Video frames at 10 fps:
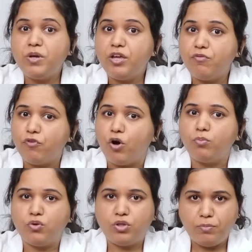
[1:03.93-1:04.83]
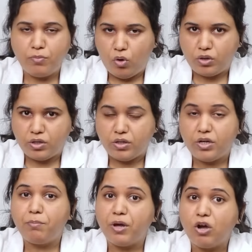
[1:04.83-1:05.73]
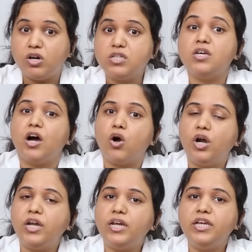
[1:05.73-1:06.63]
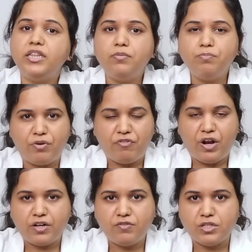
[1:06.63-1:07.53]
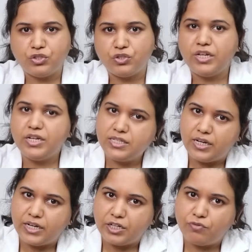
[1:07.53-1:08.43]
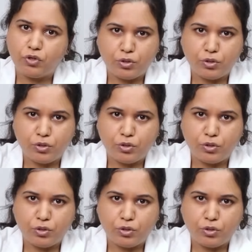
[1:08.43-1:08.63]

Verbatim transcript: be informed to the doctor because accordingly the refractive surgery is selected for